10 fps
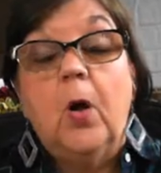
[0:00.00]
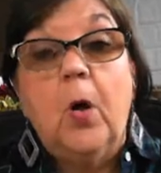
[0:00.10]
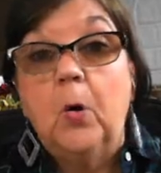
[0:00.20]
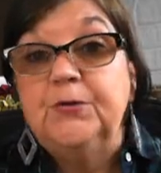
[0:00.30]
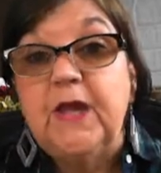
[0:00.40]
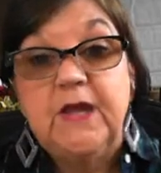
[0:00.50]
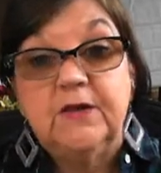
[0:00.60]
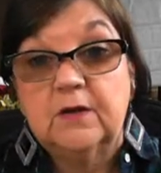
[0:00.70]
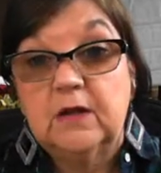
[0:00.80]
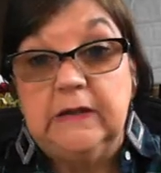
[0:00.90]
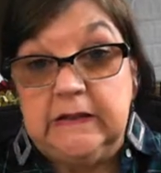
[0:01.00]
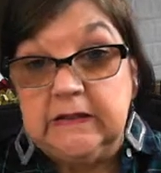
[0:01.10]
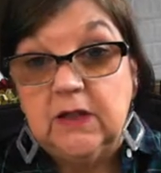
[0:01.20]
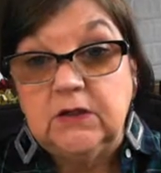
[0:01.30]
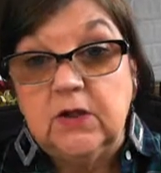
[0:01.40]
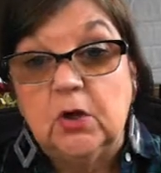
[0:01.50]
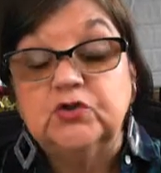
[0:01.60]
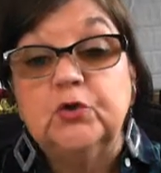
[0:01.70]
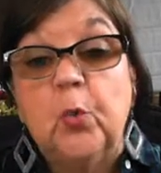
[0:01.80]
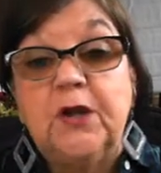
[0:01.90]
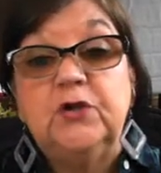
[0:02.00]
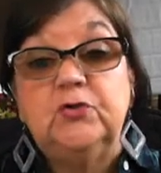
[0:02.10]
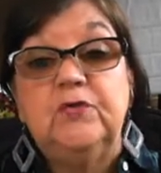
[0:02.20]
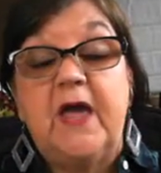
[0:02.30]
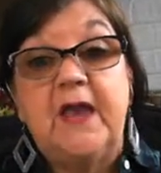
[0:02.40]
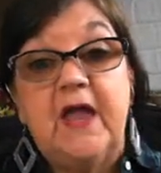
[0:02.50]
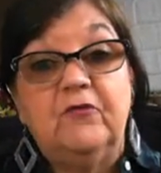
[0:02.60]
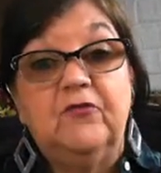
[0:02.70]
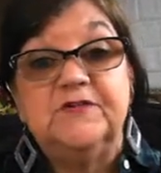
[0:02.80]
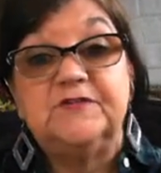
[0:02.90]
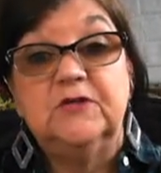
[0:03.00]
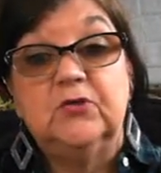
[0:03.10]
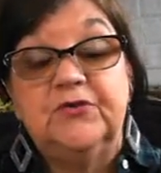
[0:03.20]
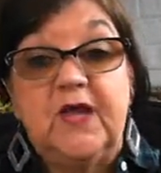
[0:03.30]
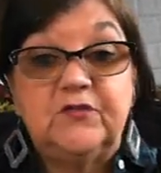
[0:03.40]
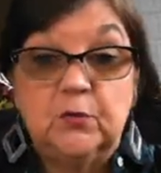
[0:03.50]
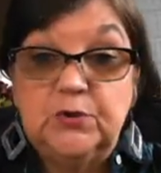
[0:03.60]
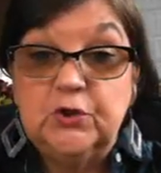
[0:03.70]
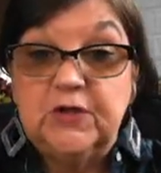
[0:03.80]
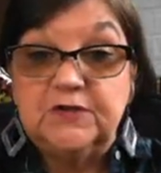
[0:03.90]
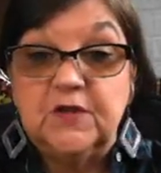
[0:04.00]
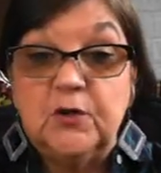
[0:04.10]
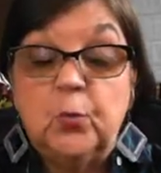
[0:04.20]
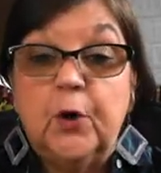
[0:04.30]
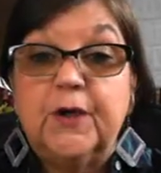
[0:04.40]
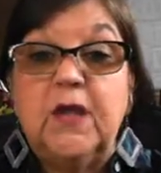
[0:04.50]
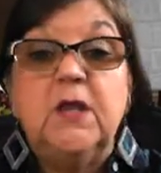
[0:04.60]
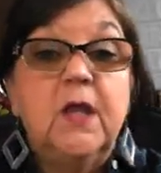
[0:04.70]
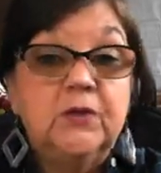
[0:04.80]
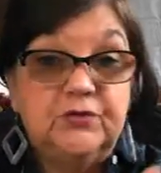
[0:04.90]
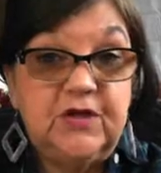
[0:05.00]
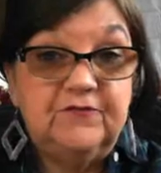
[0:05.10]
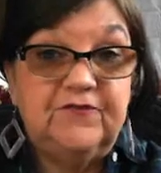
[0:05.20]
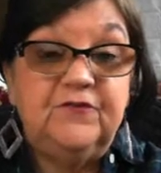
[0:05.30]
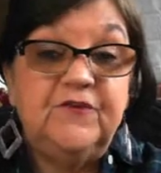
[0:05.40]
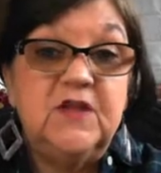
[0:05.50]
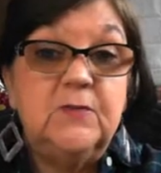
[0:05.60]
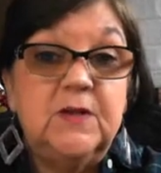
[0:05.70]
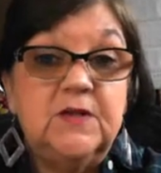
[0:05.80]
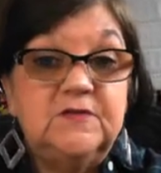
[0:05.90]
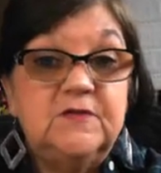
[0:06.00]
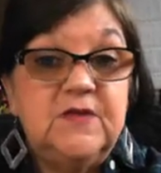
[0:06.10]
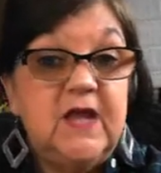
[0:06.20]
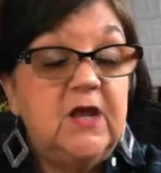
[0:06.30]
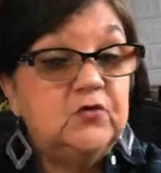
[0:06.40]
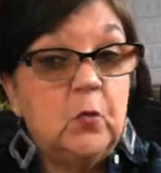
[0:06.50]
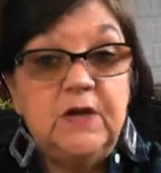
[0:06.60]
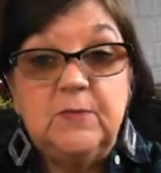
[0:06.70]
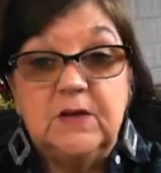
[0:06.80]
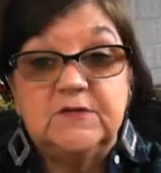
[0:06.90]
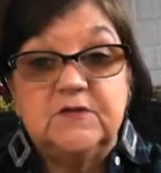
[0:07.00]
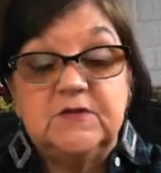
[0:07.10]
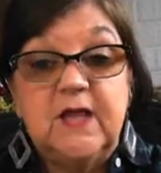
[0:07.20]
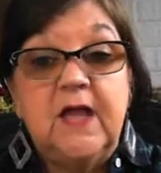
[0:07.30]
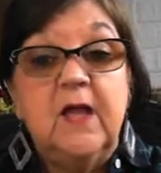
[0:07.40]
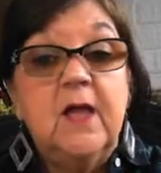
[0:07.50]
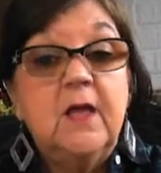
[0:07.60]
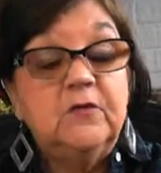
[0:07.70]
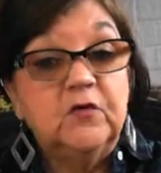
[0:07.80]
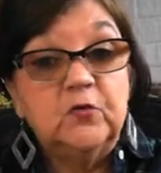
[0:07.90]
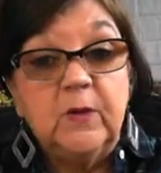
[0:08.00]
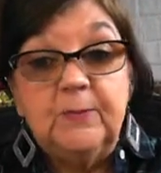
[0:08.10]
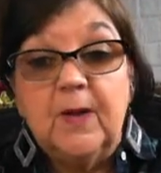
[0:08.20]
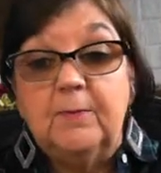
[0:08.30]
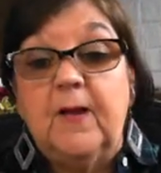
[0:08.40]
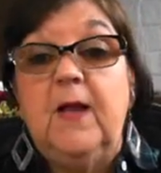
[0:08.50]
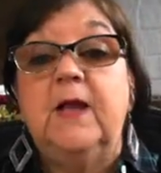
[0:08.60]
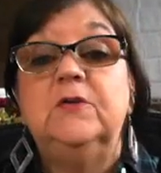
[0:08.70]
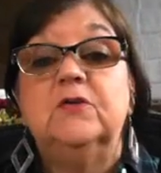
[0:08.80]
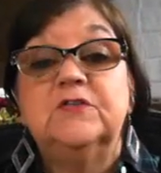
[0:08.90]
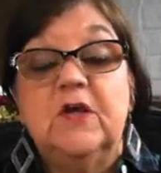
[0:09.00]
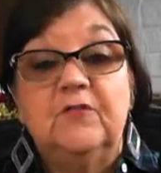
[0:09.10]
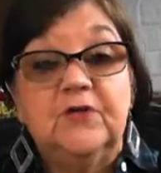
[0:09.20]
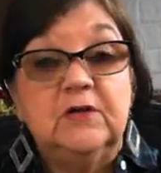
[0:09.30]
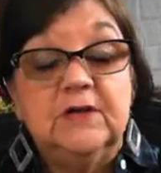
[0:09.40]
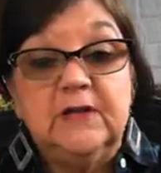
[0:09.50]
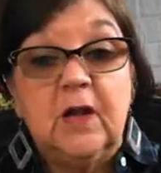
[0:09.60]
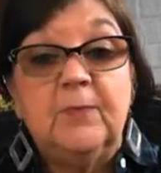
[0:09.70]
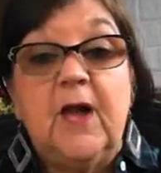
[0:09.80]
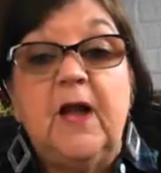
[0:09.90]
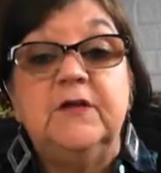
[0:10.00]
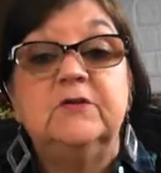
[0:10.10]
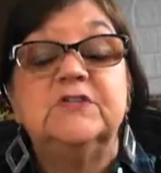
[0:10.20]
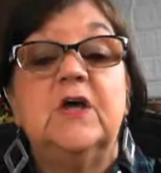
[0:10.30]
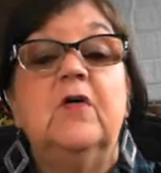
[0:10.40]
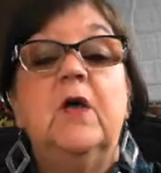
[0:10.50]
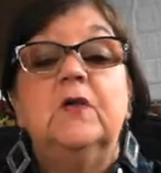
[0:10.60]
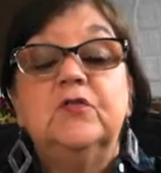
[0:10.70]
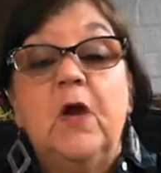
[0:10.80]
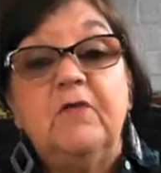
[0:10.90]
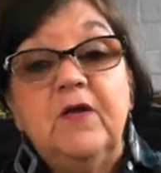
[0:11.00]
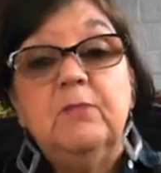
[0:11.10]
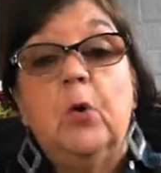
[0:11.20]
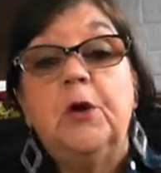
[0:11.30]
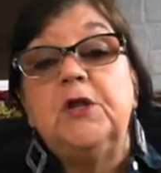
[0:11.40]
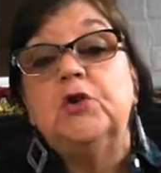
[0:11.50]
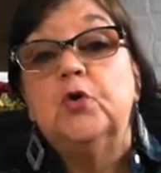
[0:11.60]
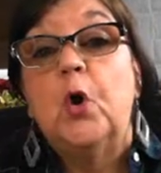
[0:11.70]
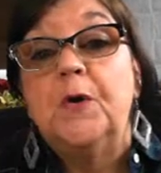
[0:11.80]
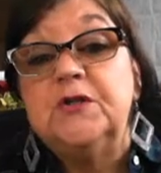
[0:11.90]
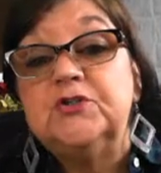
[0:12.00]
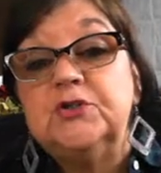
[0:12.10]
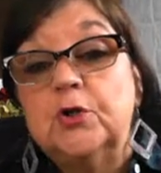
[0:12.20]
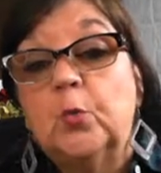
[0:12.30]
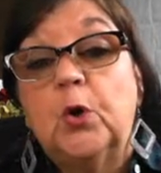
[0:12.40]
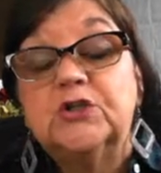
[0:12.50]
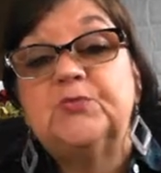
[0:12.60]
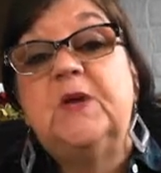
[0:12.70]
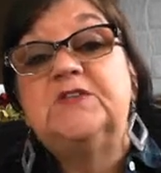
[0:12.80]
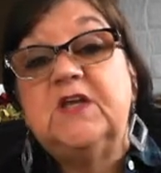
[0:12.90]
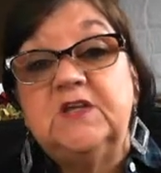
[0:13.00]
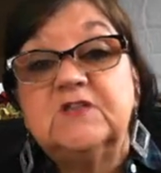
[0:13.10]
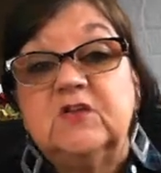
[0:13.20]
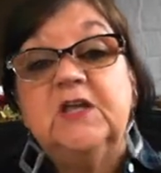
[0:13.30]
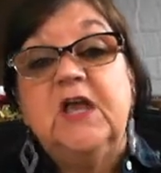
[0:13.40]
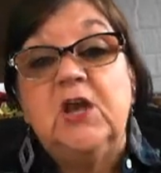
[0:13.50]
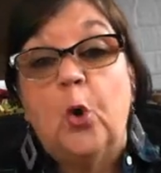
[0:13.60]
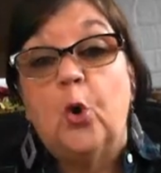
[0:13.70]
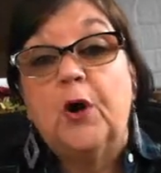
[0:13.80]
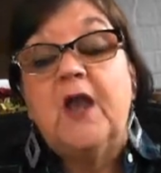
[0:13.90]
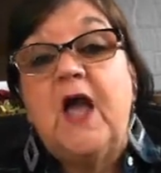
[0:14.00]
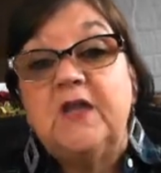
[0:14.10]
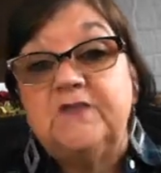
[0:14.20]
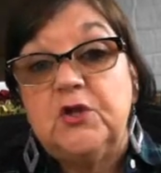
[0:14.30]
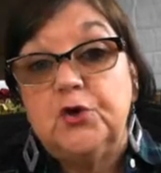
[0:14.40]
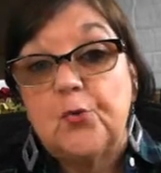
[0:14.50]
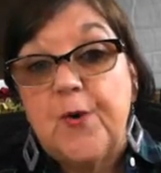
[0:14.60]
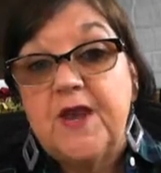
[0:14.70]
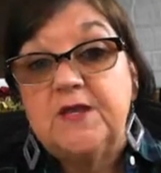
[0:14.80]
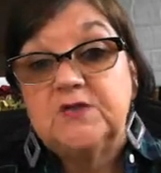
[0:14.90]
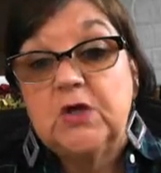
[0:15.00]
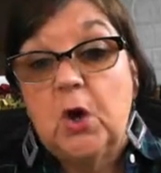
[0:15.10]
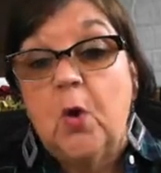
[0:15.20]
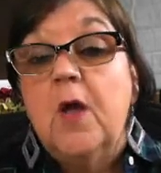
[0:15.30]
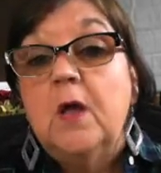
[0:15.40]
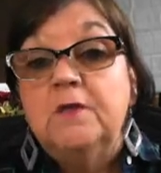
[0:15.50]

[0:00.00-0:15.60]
a whole day to clean it. You know, you want to do that every single day. So when you get done working, you take 15 minutes a day, 20 minutes a day to sweep up behind yourself, to clean up behind yourself. So every morning you go into your workspace, it's clean, organized, and you're ready to go.